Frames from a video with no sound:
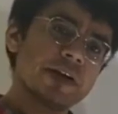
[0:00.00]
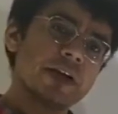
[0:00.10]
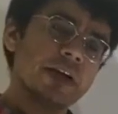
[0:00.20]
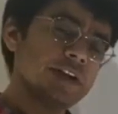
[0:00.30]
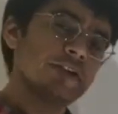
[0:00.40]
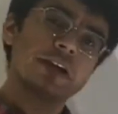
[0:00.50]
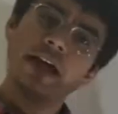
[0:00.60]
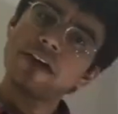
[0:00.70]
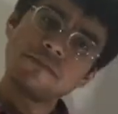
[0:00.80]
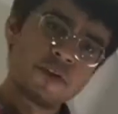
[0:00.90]
in your
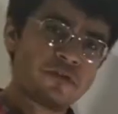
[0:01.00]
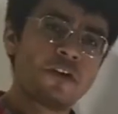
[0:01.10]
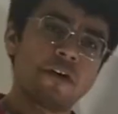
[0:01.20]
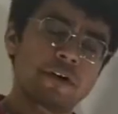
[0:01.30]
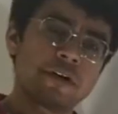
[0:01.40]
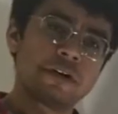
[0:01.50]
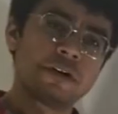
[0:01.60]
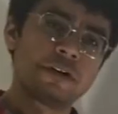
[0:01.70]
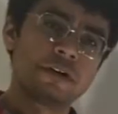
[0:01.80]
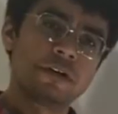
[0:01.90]
life before.
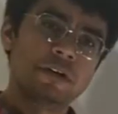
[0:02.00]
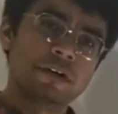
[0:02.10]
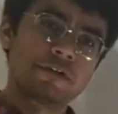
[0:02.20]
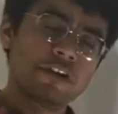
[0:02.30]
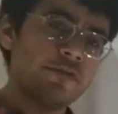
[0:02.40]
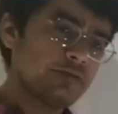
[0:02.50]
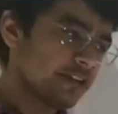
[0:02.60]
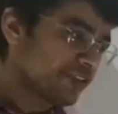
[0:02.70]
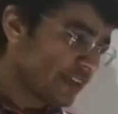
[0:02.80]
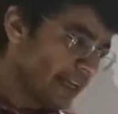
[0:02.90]
So if you have
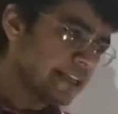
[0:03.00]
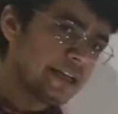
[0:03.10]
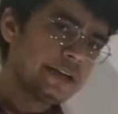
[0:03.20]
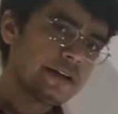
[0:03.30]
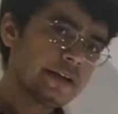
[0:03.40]
seen it,